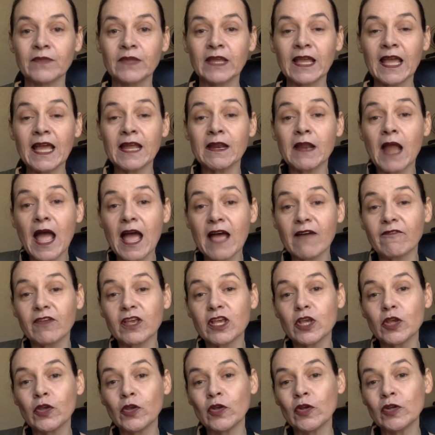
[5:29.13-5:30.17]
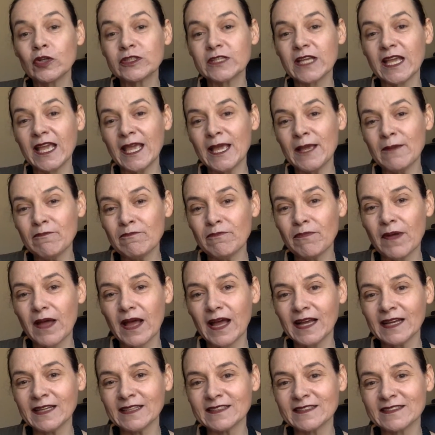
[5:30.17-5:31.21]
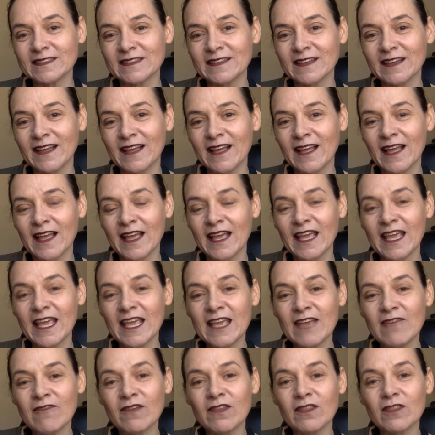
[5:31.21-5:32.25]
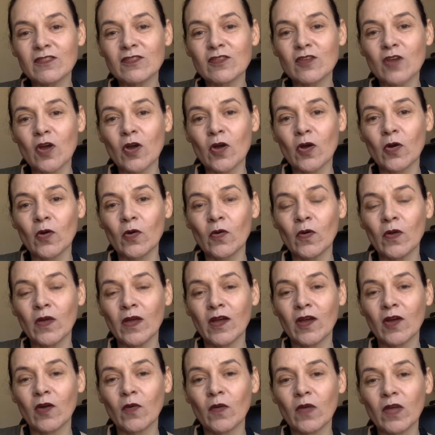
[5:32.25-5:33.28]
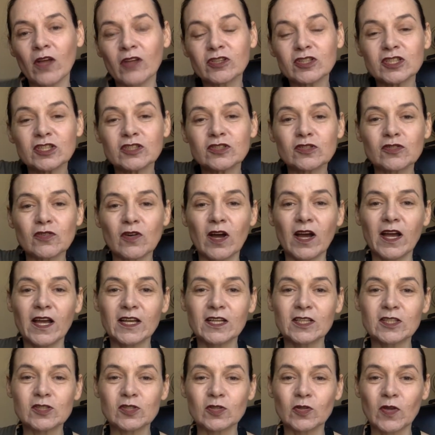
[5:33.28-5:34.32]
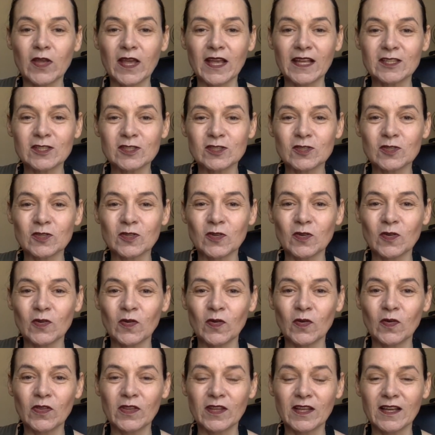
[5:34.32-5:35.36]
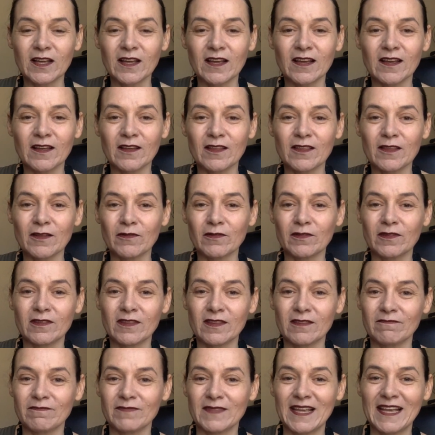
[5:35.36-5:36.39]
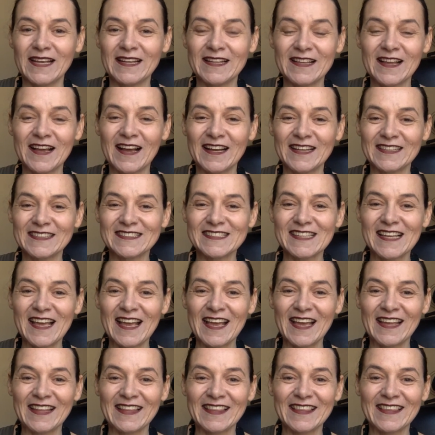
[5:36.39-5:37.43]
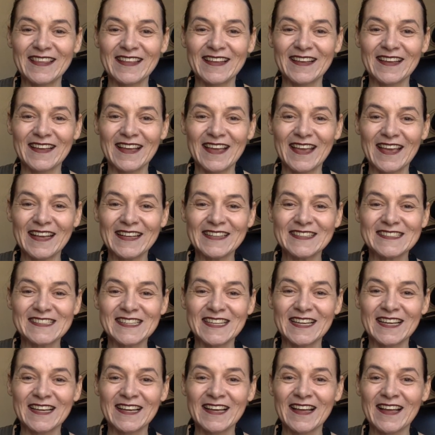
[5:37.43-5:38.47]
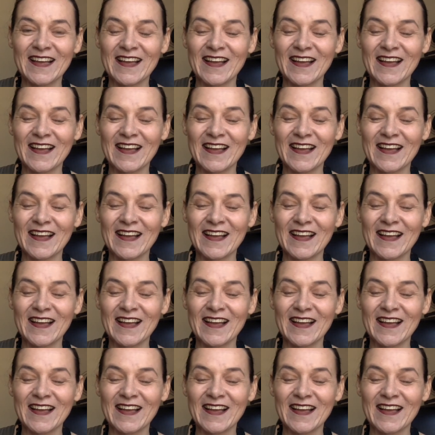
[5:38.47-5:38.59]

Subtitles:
can have a huge impact, even though we are just trying to get to the deadlines and the hectic